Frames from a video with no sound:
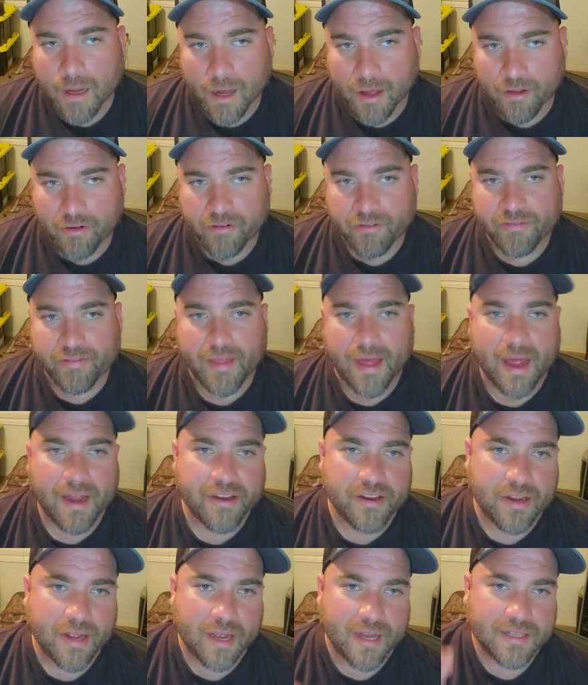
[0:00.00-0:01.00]
other than
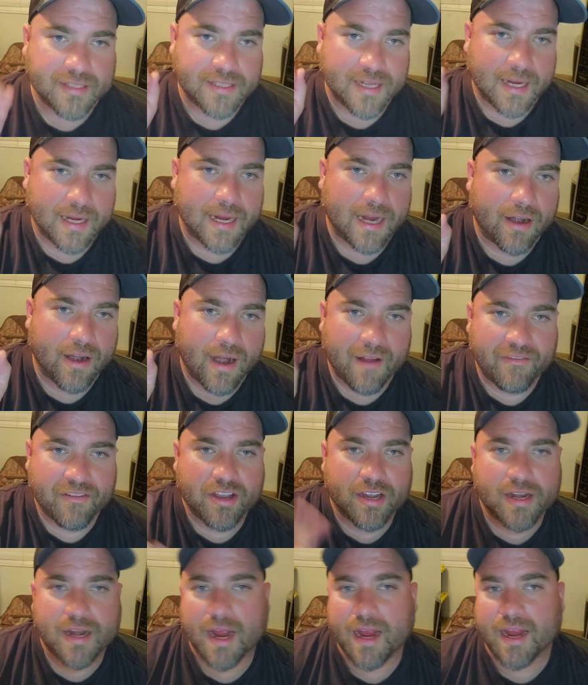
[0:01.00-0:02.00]
that, you guys take care. Have a
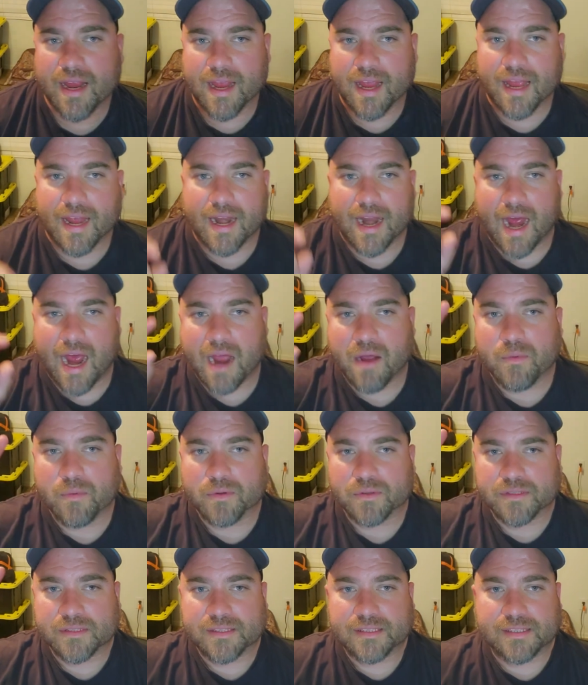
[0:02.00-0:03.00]
good night. And I
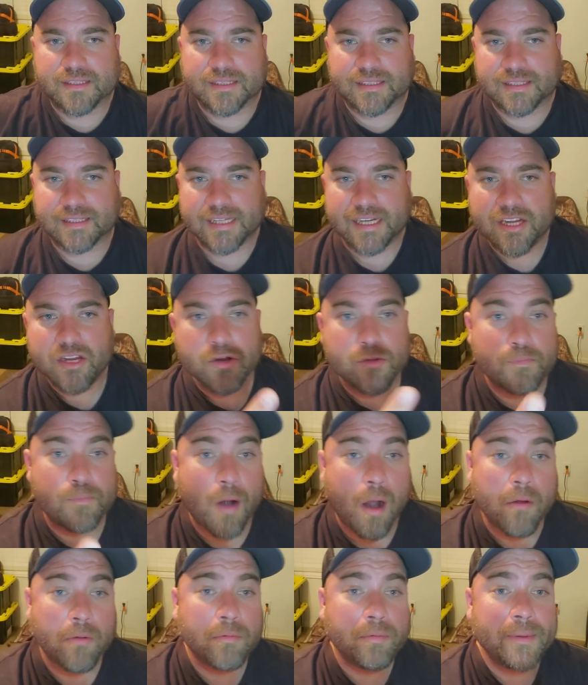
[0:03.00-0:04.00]
will see you
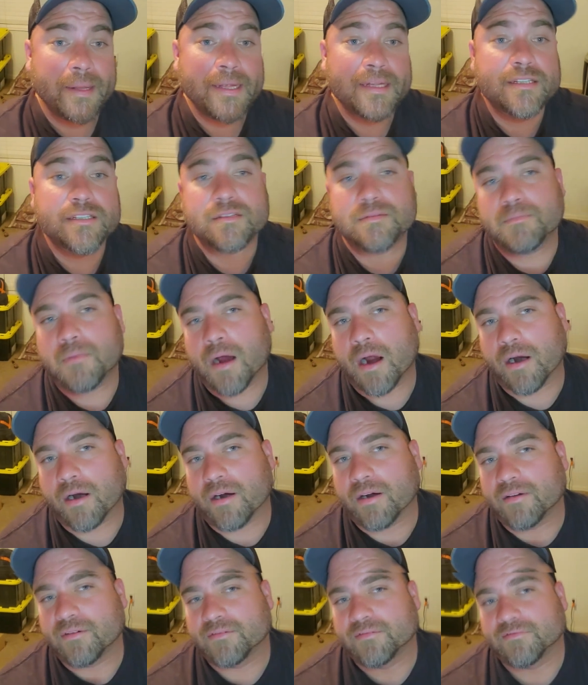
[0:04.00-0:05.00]
probably
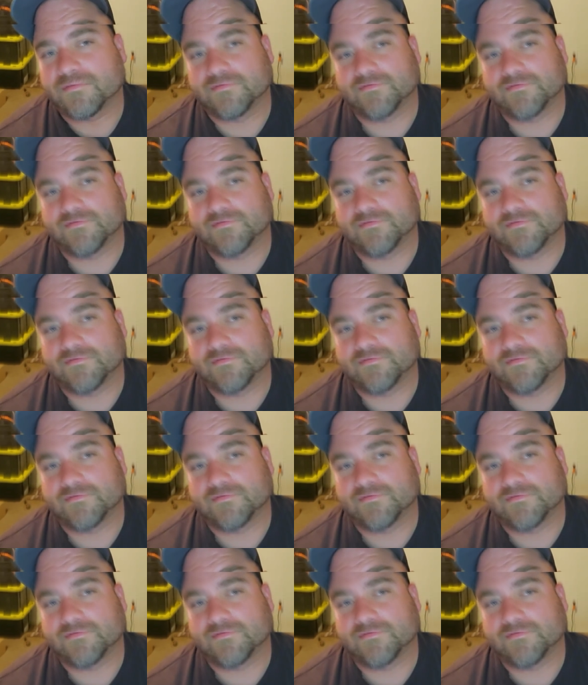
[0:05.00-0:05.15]
tomorrow.